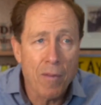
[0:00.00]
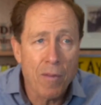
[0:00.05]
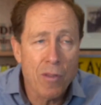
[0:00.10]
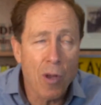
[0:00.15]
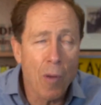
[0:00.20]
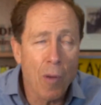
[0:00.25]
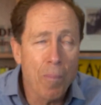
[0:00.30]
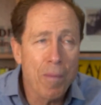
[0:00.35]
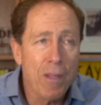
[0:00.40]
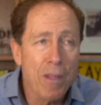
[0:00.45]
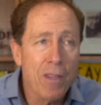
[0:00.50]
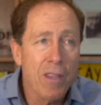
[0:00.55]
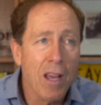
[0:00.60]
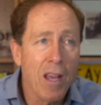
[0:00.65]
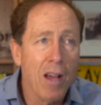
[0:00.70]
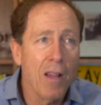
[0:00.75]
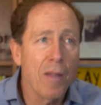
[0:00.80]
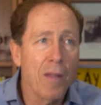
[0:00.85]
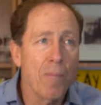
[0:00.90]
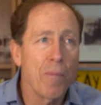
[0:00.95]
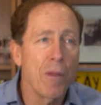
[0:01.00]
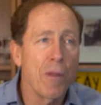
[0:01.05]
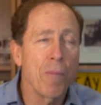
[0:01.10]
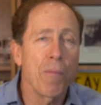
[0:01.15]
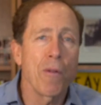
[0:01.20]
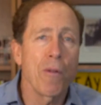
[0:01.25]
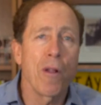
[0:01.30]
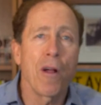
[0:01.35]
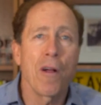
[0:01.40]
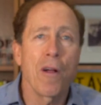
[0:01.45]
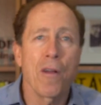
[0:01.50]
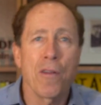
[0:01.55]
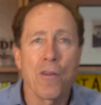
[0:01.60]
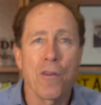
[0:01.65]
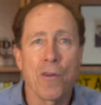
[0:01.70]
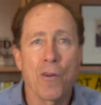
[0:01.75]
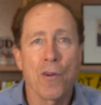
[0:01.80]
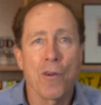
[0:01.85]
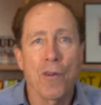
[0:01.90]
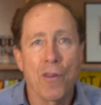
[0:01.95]
Don't be telling people all
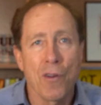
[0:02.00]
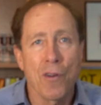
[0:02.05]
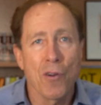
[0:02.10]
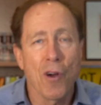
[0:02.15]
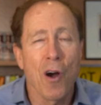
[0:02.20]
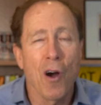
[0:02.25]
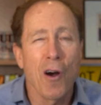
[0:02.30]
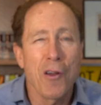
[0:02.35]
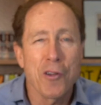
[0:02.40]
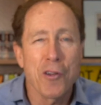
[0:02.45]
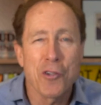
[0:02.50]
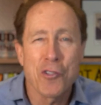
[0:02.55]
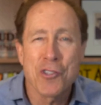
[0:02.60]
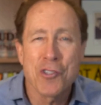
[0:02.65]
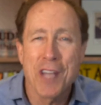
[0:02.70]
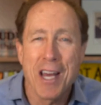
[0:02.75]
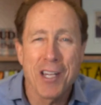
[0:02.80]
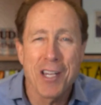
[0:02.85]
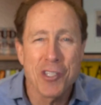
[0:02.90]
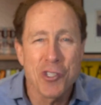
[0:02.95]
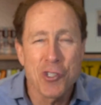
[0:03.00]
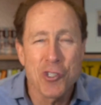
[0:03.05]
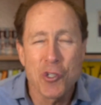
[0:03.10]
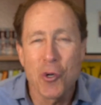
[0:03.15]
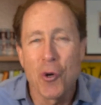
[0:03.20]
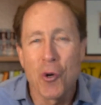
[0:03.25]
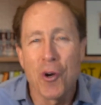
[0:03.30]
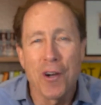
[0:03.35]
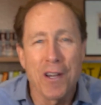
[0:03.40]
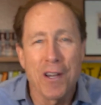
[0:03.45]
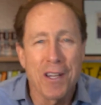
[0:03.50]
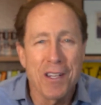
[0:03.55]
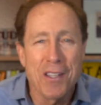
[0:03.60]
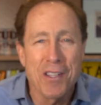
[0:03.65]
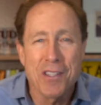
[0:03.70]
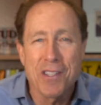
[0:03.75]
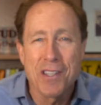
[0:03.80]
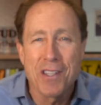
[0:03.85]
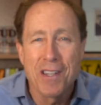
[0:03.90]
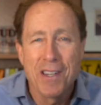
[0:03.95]
your sad
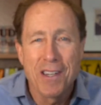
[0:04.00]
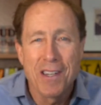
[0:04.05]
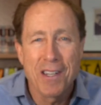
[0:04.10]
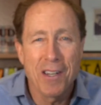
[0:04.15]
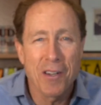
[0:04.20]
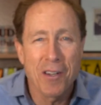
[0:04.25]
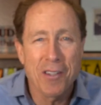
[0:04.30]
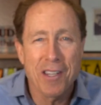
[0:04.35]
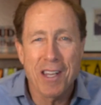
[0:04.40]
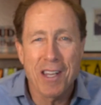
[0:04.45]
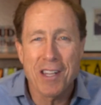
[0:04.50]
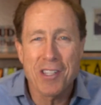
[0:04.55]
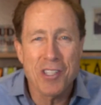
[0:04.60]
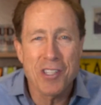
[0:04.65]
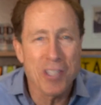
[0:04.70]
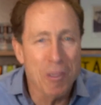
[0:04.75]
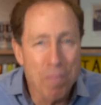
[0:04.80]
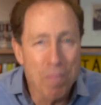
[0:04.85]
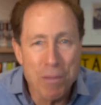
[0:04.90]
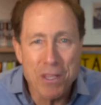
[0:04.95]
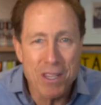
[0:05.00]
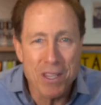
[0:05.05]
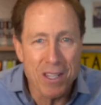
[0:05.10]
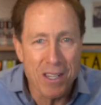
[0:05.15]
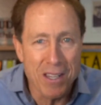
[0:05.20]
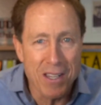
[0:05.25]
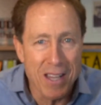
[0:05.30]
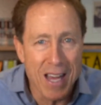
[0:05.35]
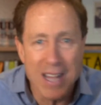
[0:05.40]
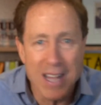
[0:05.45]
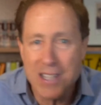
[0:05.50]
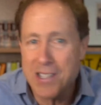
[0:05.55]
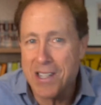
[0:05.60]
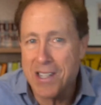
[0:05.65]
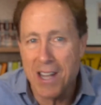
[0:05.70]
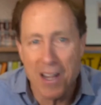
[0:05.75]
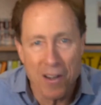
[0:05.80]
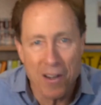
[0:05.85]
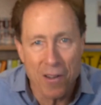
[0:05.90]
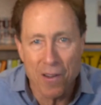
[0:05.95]
stories, to get sympathy. That's
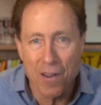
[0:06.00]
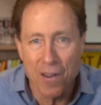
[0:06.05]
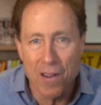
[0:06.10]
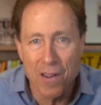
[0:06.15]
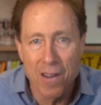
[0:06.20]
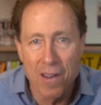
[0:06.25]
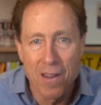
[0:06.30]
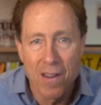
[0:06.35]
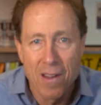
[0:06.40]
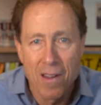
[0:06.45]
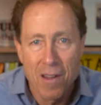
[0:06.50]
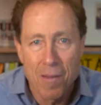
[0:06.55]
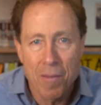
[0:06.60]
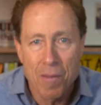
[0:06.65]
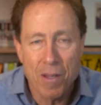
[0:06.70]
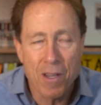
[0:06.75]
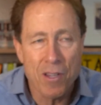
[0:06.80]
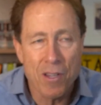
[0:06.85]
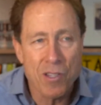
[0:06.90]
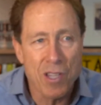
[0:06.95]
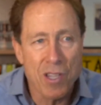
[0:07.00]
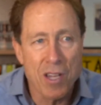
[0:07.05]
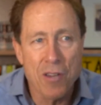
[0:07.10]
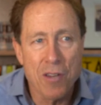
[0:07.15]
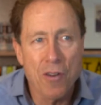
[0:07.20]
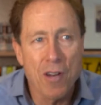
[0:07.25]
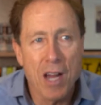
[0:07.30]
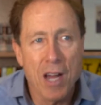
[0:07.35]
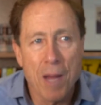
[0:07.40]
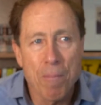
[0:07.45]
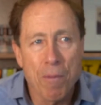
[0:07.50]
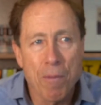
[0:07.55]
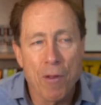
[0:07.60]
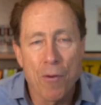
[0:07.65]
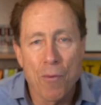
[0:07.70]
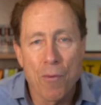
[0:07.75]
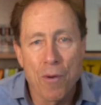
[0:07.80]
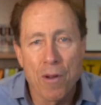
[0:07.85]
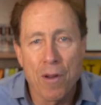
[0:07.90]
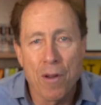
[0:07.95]
not good, because then you're not
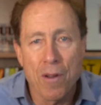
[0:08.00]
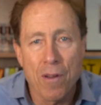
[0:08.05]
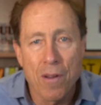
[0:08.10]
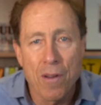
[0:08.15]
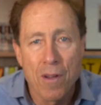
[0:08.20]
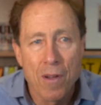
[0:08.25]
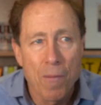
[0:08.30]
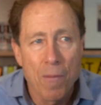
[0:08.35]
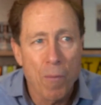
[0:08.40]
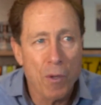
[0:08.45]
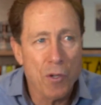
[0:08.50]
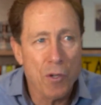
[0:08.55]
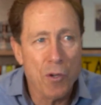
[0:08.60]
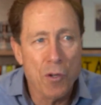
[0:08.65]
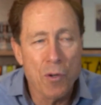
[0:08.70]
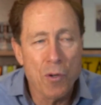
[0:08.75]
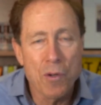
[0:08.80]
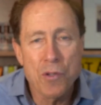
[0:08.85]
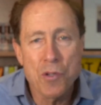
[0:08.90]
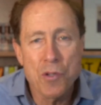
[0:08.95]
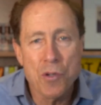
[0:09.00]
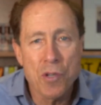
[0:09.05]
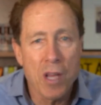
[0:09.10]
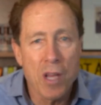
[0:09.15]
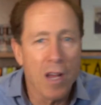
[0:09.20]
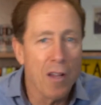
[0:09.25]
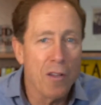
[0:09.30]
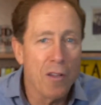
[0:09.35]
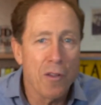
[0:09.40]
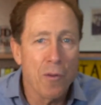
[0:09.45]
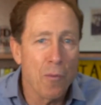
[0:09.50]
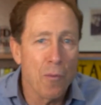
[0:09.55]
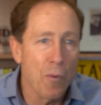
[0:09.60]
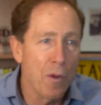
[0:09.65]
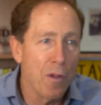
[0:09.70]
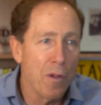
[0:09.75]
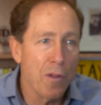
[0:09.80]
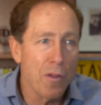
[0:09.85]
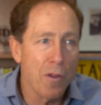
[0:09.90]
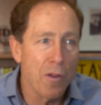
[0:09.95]
being real. What you're doing is you're telling
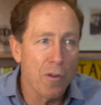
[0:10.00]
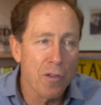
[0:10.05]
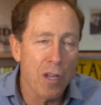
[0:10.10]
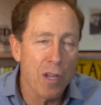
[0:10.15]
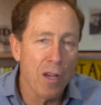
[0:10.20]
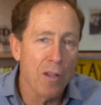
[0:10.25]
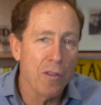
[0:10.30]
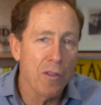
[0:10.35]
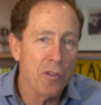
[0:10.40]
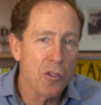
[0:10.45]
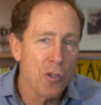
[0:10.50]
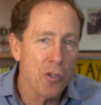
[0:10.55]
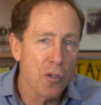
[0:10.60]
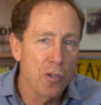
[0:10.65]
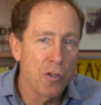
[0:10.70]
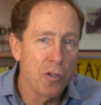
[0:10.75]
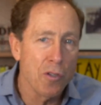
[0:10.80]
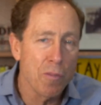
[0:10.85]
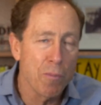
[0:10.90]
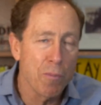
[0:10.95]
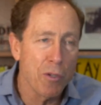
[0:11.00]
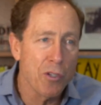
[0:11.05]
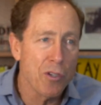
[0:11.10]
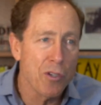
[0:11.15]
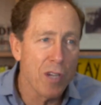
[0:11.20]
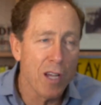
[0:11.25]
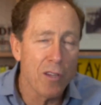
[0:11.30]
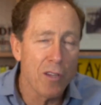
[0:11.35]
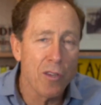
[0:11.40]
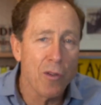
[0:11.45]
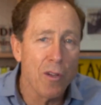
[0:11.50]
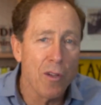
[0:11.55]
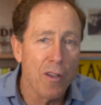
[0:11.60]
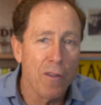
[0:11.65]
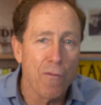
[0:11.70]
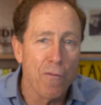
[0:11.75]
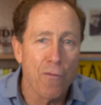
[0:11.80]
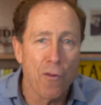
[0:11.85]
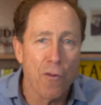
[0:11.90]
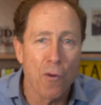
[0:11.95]
the truth, but you're not
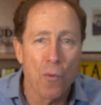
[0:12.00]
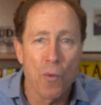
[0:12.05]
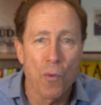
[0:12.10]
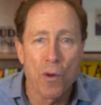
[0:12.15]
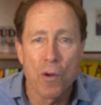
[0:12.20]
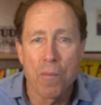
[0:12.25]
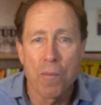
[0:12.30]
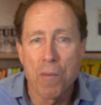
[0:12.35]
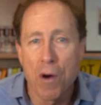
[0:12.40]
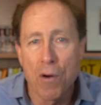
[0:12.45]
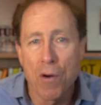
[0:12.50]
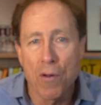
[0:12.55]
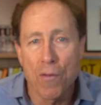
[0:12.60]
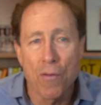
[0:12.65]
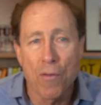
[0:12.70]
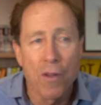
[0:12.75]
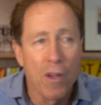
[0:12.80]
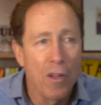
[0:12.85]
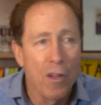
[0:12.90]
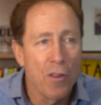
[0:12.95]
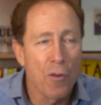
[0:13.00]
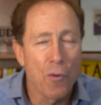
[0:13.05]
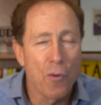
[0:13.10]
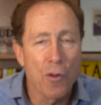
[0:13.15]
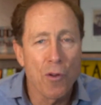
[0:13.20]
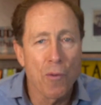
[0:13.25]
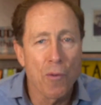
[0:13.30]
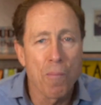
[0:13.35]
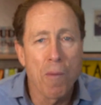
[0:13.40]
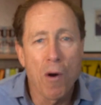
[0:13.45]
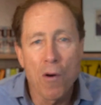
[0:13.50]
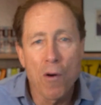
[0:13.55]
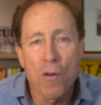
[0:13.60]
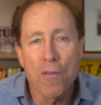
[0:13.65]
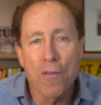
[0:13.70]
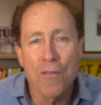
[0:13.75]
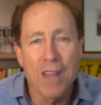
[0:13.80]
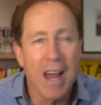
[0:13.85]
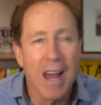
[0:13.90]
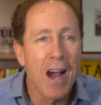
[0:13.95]
telling it for a real motive. Your
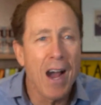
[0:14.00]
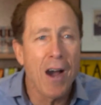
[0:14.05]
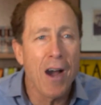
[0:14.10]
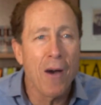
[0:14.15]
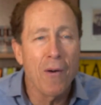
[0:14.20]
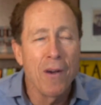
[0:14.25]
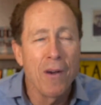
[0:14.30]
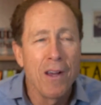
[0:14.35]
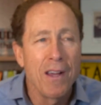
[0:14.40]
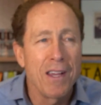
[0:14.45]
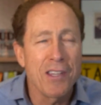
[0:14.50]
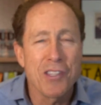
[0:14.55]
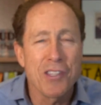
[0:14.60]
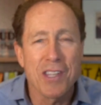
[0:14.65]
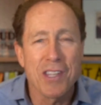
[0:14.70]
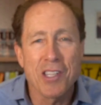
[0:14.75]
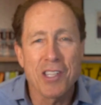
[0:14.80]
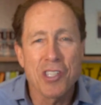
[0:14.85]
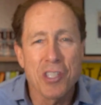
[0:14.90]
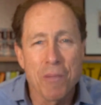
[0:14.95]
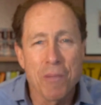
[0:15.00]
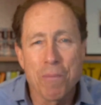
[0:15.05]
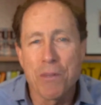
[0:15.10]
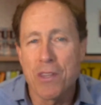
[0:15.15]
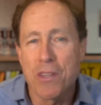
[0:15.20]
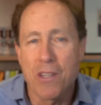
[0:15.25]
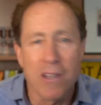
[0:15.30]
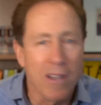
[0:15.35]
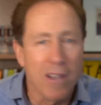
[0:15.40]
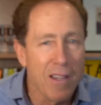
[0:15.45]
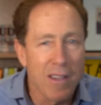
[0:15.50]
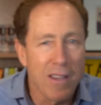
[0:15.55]
motive now is to get sympathy.